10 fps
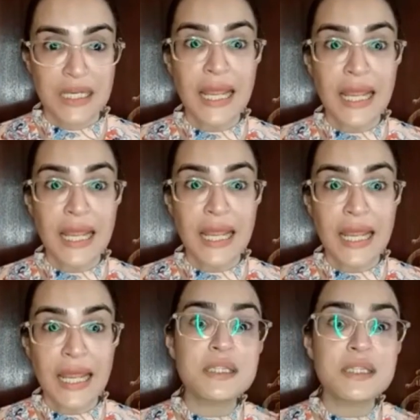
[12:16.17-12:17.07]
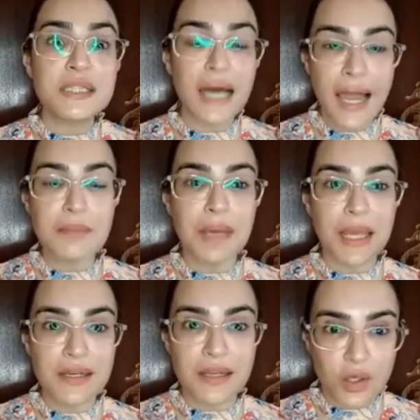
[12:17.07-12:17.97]
Like there were that
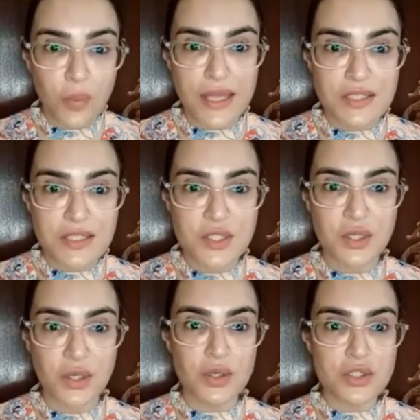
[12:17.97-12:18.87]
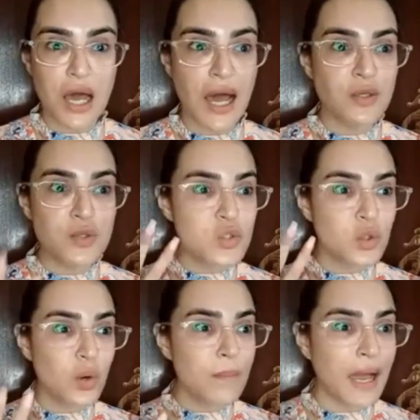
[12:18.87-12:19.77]
many requests, you know? So I used
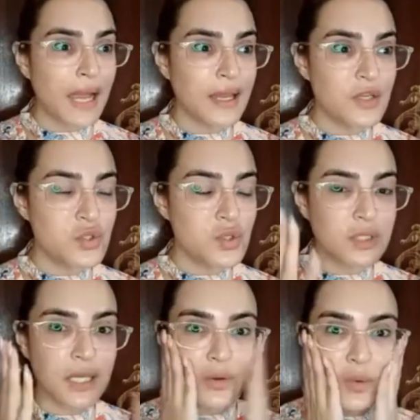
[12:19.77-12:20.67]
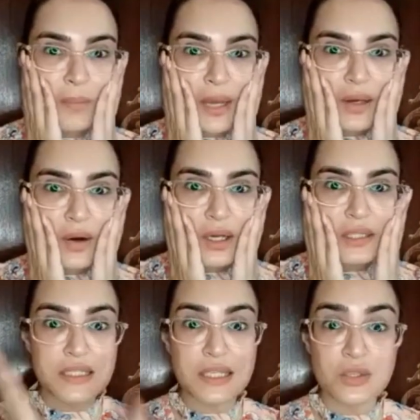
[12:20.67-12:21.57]
to go mad. I used to think, oh my God,
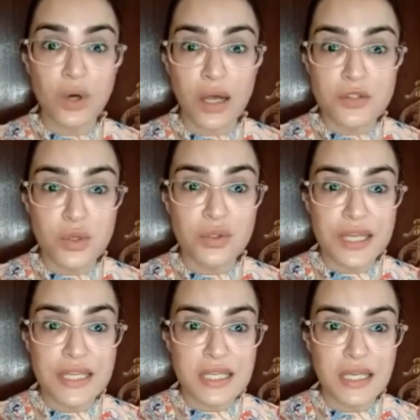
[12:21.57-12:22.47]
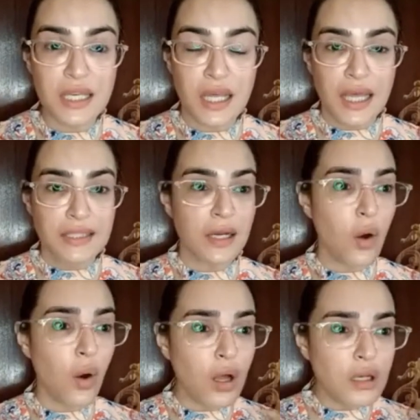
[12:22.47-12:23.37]
this has gone so crazy that
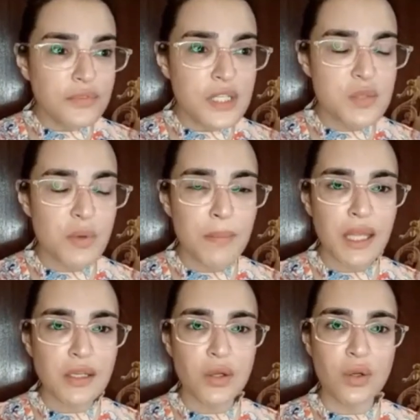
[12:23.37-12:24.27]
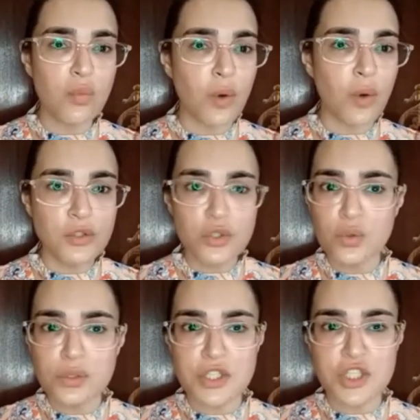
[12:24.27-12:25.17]
all of these women, you know, wanted to
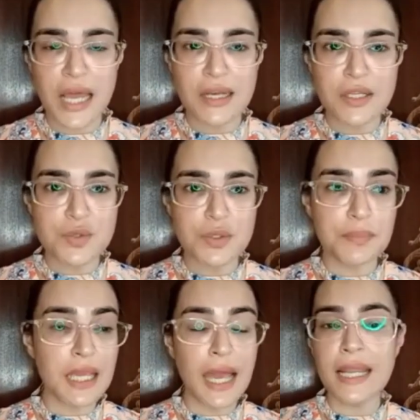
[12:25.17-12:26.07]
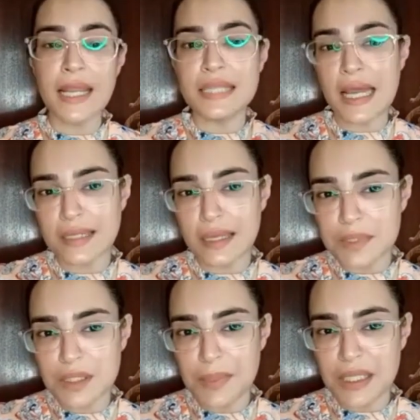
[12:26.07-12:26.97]
do this challenge with me. And at that time
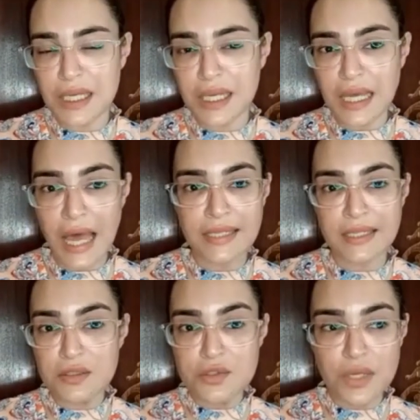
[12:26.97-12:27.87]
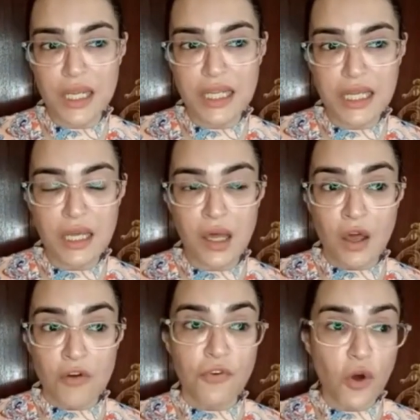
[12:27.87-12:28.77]
in the beginning, I didn't really
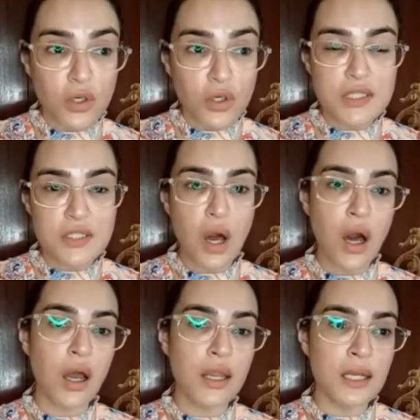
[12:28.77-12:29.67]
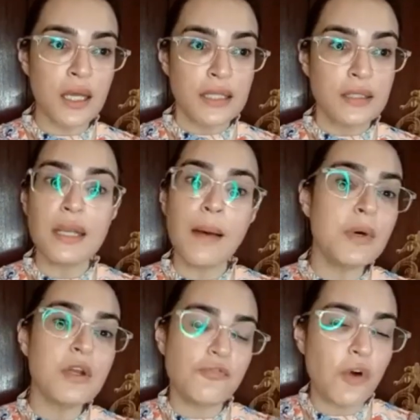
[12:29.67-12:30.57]
focus on the
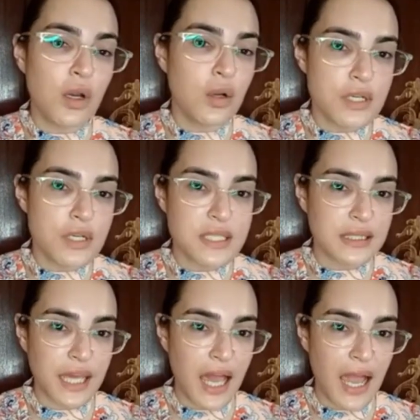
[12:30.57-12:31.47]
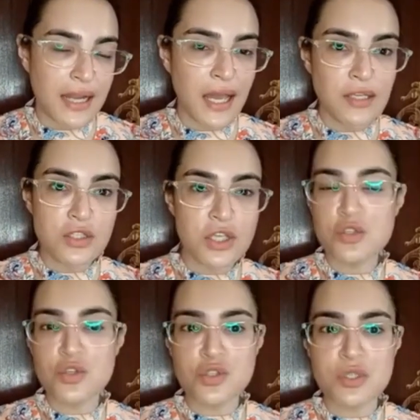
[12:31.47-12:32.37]
number of followers that they had. I
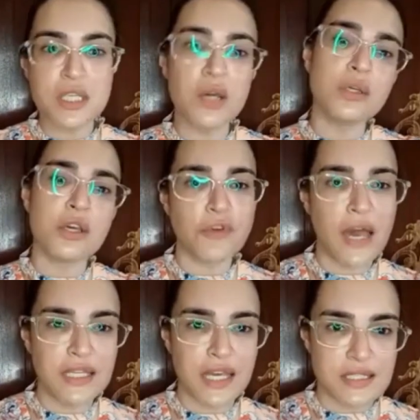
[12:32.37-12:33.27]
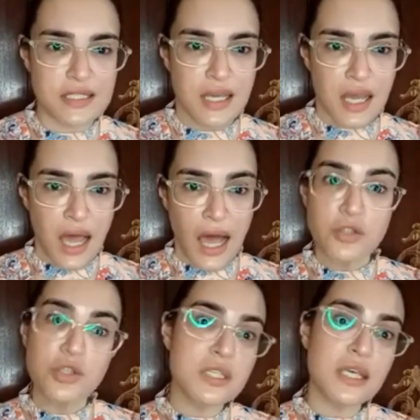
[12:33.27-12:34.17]
just used to say, okay, fine, yes.
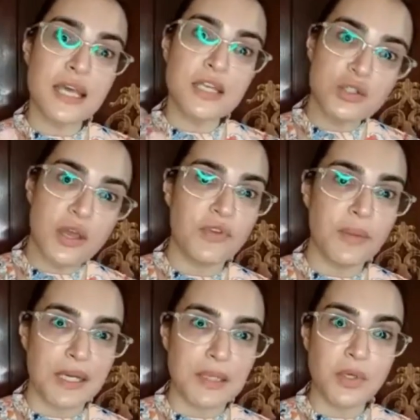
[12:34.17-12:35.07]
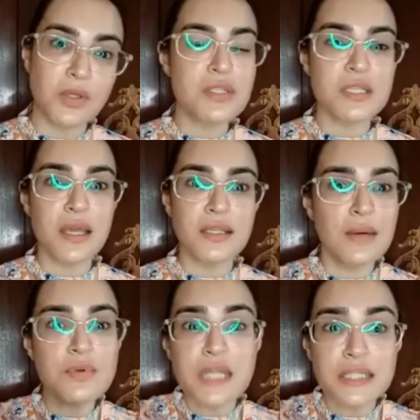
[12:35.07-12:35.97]
I used to say yes to everybody because
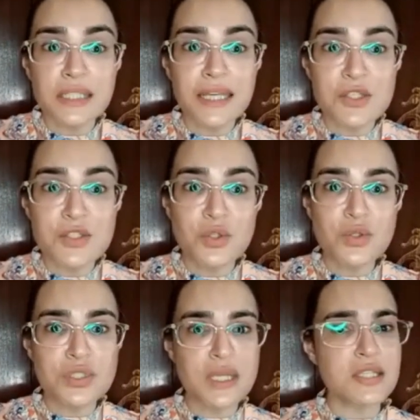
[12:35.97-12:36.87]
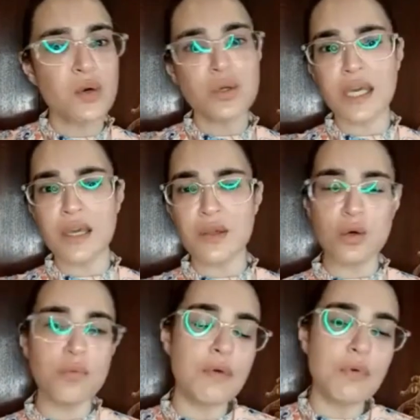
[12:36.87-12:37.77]
there was nothing else to do. So I was like, okay, you
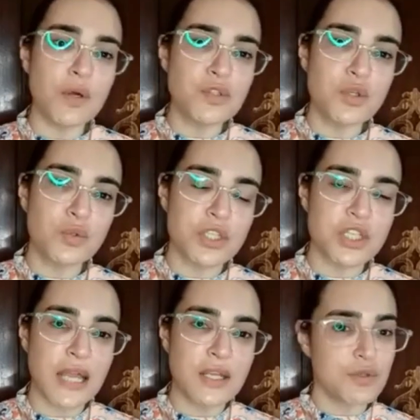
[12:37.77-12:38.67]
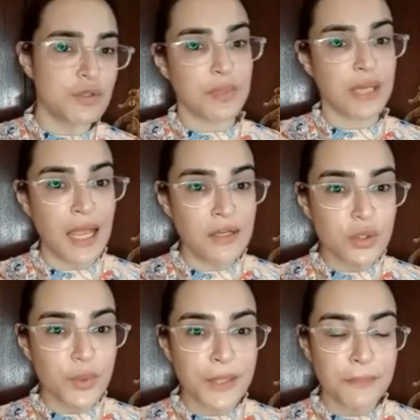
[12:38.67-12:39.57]
know, whoever wants to do the challenge with me, I'll
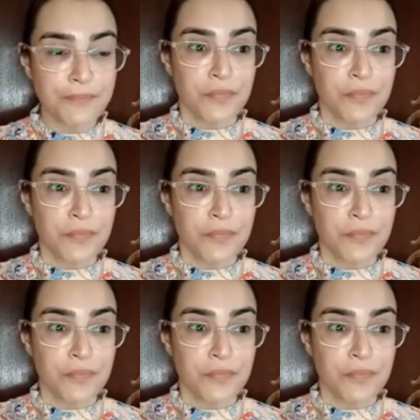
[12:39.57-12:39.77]
do it.